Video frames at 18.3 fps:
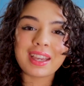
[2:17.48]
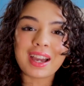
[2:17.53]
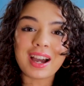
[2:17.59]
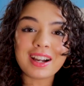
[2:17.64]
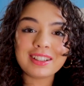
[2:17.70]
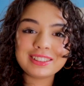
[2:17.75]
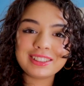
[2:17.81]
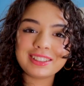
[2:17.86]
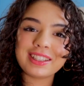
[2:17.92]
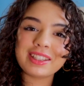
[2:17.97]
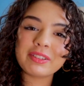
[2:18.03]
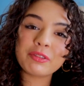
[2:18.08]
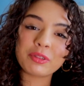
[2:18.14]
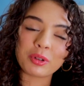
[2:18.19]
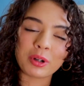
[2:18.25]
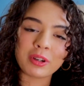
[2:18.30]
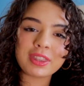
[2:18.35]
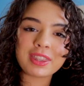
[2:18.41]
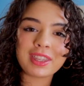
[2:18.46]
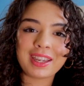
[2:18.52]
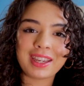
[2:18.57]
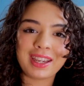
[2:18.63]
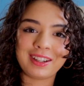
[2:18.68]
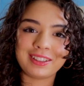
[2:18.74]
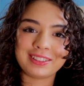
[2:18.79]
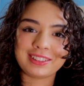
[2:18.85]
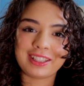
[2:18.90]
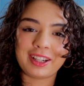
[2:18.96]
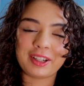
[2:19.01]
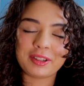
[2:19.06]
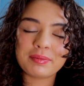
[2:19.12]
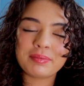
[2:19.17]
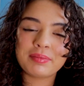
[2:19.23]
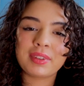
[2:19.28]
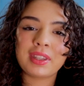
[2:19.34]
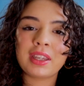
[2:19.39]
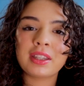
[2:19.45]
On to the 4th hairstyle.
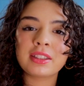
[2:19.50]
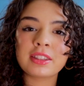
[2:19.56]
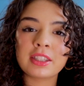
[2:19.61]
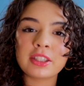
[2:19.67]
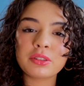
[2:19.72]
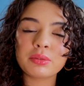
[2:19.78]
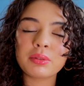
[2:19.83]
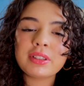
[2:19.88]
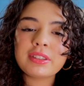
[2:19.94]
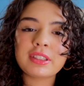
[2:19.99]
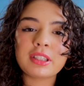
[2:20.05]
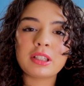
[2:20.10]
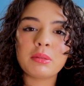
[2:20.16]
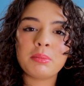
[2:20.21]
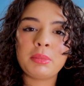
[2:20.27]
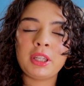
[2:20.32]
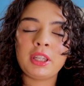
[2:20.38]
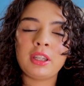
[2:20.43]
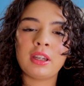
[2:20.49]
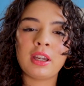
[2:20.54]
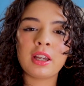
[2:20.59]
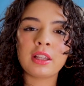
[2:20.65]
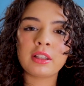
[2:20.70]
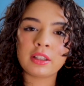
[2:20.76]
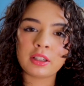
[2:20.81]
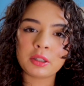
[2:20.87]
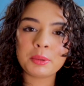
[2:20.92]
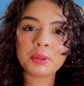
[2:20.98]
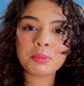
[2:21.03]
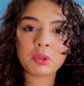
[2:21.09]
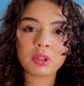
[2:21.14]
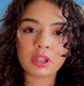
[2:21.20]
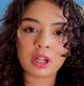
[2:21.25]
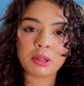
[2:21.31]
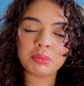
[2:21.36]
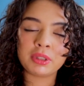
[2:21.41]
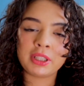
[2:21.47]
This one's going to be a little bit more
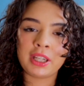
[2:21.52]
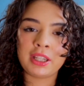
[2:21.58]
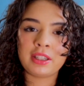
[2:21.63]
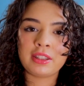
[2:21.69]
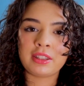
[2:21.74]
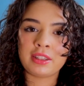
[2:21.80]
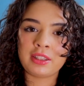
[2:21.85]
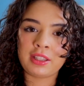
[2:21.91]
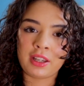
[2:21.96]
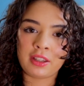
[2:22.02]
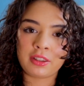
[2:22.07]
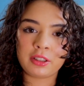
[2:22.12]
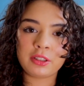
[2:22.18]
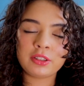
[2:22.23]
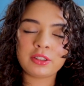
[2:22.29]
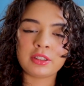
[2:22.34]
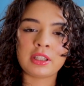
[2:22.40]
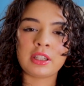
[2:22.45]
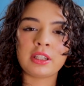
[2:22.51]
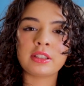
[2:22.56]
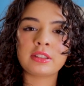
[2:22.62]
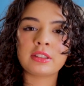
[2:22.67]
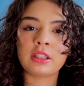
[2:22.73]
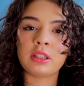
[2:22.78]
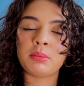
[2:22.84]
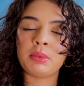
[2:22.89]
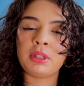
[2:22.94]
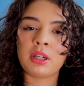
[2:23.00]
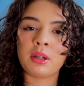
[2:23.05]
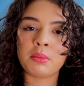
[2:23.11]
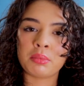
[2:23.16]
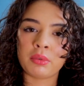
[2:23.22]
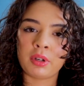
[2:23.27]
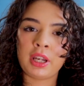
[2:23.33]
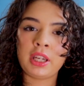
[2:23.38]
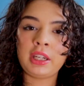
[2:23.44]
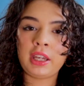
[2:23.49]
complicated than the others, and it's going to be a
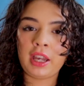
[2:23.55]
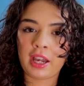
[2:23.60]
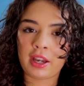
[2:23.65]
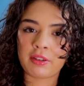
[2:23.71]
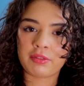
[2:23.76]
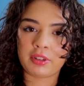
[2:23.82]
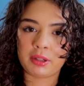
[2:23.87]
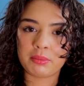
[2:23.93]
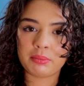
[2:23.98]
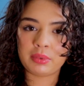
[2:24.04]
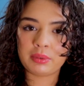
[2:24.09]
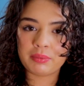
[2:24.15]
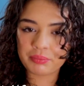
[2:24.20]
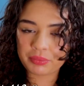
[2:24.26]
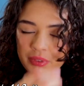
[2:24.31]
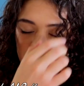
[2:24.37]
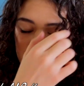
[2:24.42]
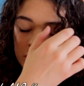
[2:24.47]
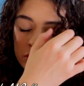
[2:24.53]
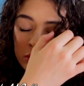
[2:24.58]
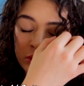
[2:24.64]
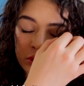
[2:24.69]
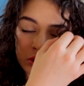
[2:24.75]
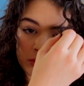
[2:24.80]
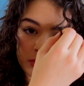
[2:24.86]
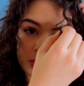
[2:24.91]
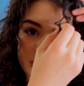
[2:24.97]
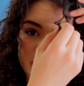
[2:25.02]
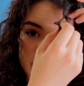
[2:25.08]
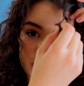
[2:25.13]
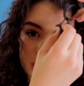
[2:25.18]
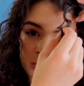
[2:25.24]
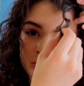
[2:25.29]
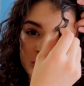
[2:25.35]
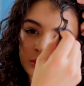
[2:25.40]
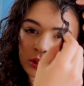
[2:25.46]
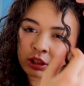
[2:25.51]
braid half up. So what you want to do
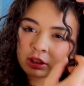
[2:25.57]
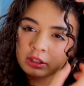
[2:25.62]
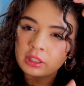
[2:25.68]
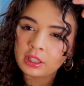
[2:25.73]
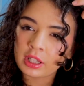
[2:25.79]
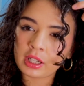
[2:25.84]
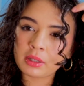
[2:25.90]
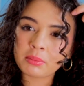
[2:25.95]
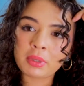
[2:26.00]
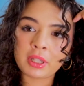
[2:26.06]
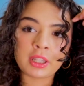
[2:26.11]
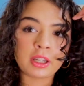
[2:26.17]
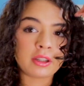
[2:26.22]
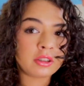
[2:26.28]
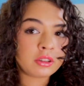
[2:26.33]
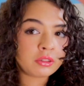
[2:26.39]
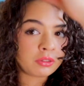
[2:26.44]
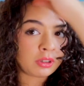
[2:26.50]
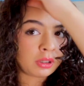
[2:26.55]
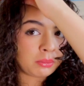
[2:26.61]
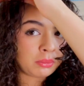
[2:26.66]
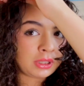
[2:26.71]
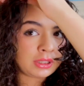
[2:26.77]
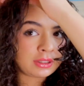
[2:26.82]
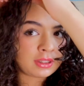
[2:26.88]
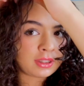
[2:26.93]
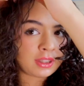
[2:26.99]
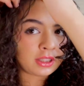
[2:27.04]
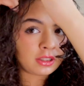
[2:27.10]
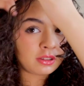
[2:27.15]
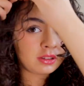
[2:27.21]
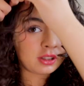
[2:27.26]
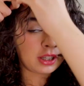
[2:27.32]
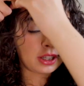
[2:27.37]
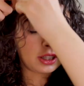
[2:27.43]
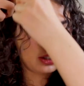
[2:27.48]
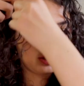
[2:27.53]
is, again, pick out your front pieces that you
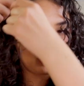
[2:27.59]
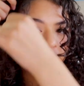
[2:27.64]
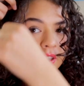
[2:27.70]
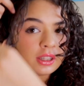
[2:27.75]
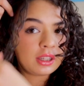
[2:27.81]
like.